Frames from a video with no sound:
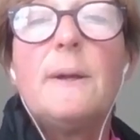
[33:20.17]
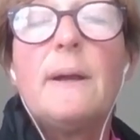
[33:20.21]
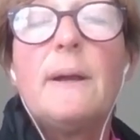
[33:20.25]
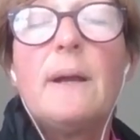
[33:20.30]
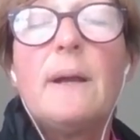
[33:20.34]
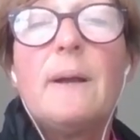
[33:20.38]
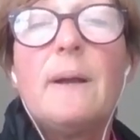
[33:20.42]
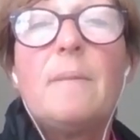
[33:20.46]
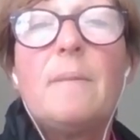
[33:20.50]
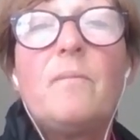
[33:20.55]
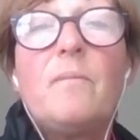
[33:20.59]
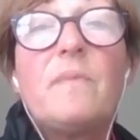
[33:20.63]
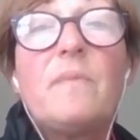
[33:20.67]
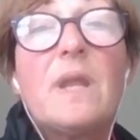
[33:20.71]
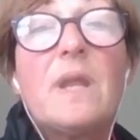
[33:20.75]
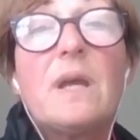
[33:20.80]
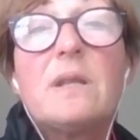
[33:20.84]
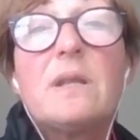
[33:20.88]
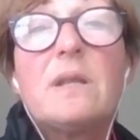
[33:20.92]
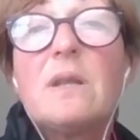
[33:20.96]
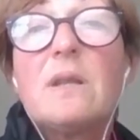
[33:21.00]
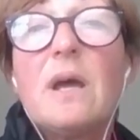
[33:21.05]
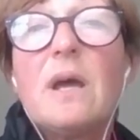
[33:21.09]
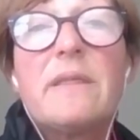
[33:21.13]
and
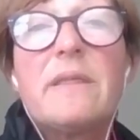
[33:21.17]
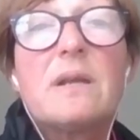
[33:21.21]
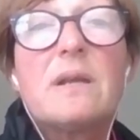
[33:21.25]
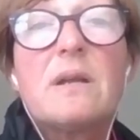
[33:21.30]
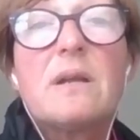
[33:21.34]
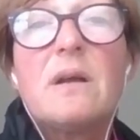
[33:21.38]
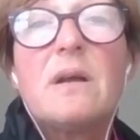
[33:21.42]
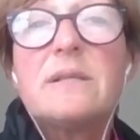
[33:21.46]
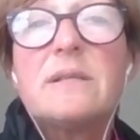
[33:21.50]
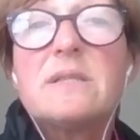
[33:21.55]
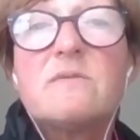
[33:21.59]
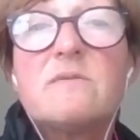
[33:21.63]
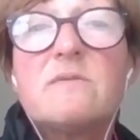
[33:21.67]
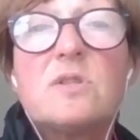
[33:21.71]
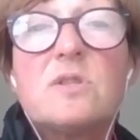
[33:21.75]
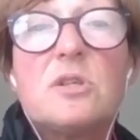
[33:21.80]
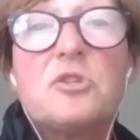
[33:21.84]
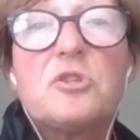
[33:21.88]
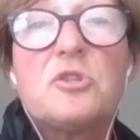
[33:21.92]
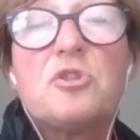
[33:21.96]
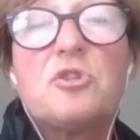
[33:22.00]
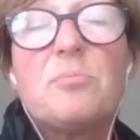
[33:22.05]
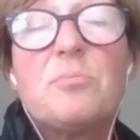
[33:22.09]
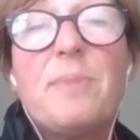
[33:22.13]
other kinds of
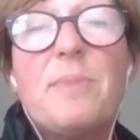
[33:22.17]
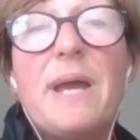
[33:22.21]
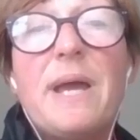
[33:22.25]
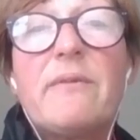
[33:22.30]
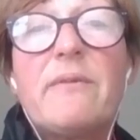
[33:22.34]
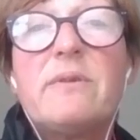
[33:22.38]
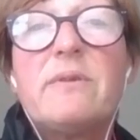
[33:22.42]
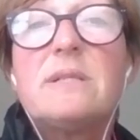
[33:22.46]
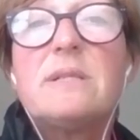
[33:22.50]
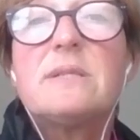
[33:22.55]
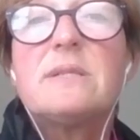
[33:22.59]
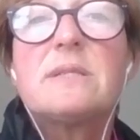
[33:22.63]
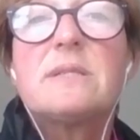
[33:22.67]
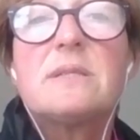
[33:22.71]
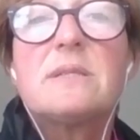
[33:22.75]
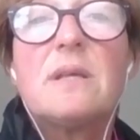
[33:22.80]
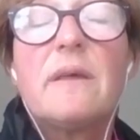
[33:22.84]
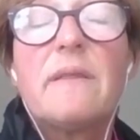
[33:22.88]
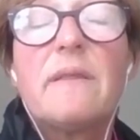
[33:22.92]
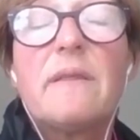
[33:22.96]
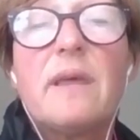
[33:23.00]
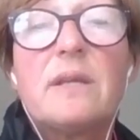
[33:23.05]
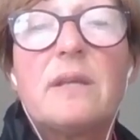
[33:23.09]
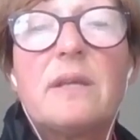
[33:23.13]
social barriers
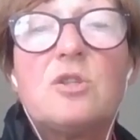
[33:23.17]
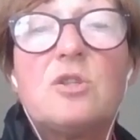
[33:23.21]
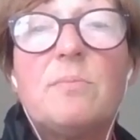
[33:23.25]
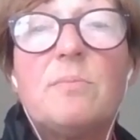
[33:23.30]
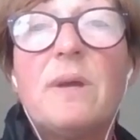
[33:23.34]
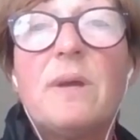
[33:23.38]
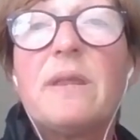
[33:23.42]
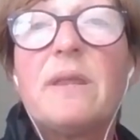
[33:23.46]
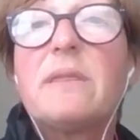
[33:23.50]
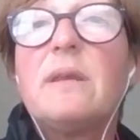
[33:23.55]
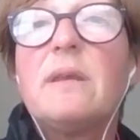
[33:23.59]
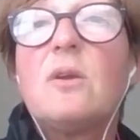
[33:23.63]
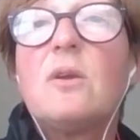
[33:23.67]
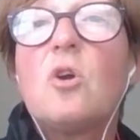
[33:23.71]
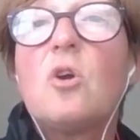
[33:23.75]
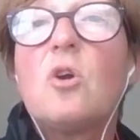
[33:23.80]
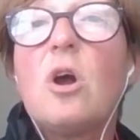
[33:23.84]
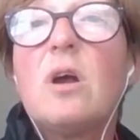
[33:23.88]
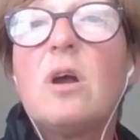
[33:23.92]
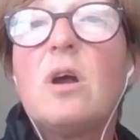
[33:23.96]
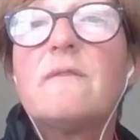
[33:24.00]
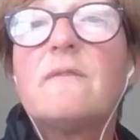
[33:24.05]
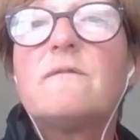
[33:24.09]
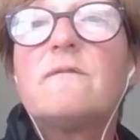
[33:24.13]
that you may think of.